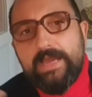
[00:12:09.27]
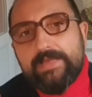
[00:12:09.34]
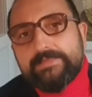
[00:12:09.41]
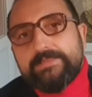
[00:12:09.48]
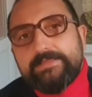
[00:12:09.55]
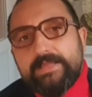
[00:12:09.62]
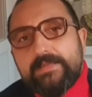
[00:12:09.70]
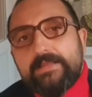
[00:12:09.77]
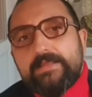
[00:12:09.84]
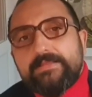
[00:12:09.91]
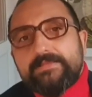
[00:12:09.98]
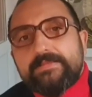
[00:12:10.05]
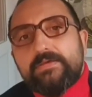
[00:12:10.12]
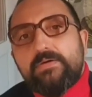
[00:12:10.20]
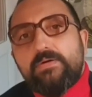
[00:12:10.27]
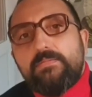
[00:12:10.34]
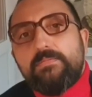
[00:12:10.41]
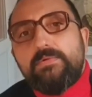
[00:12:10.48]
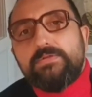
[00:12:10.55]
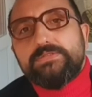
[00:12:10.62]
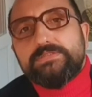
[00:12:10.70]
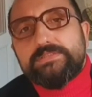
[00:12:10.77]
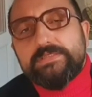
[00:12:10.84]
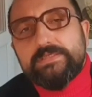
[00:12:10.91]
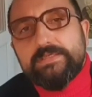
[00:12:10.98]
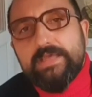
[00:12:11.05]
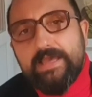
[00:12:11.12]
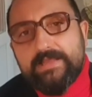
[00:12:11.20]
an inelastic
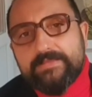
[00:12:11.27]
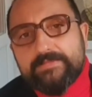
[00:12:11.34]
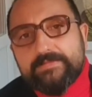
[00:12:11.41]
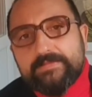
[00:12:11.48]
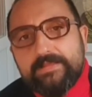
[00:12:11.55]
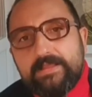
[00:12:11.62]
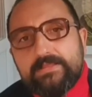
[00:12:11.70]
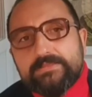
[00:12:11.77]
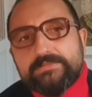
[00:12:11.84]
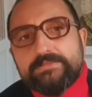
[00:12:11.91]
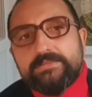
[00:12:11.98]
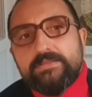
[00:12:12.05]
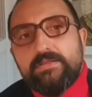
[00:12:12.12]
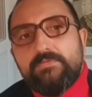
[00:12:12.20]
commodity as salt